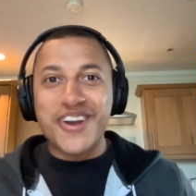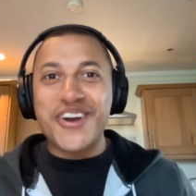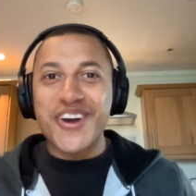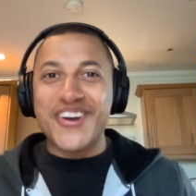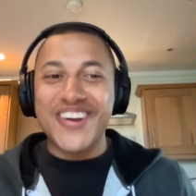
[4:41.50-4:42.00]
long
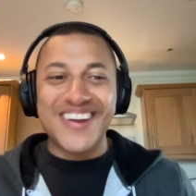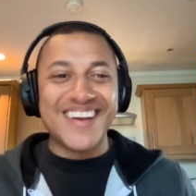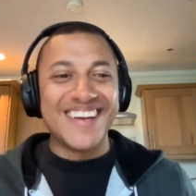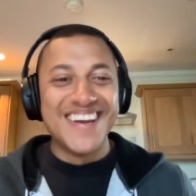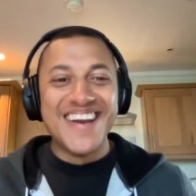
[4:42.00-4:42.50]
ago
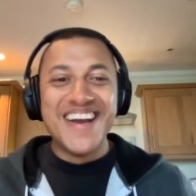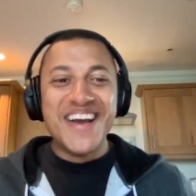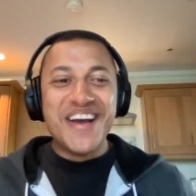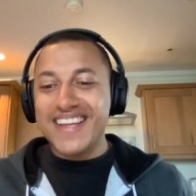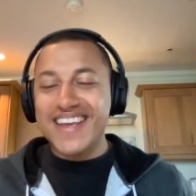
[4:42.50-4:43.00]

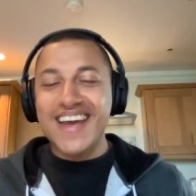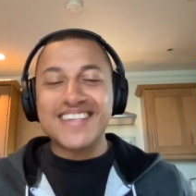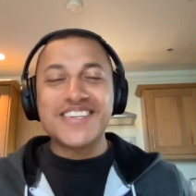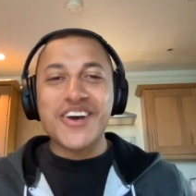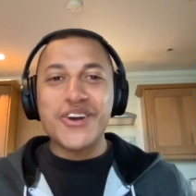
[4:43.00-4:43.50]

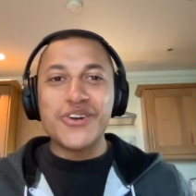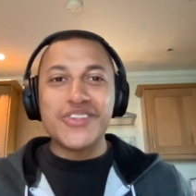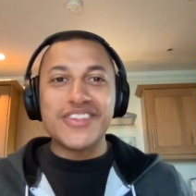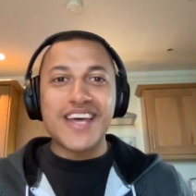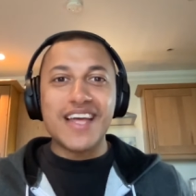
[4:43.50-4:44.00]
yeah, so
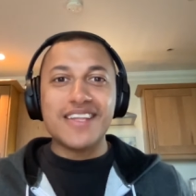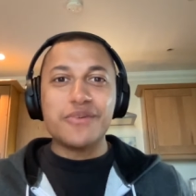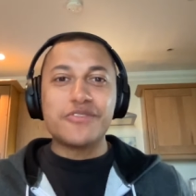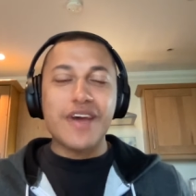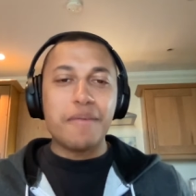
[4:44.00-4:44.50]
that
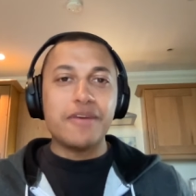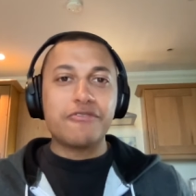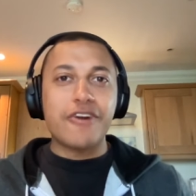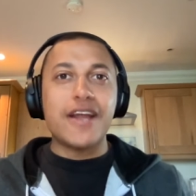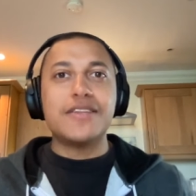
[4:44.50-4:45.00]
it was family
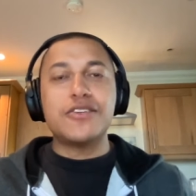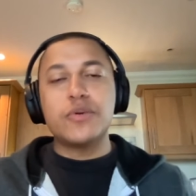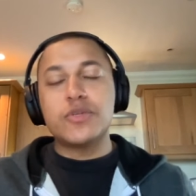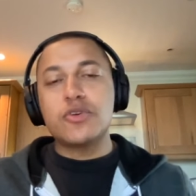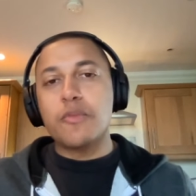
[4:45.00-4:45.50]
and friends
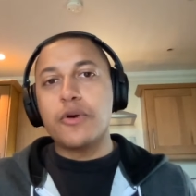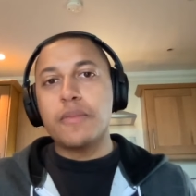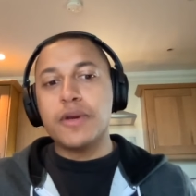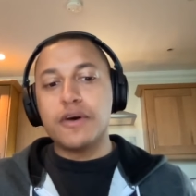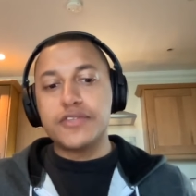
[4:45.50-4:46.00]
who were sort of
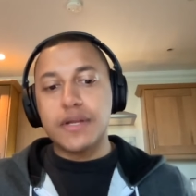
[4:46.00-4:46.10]
putting me off.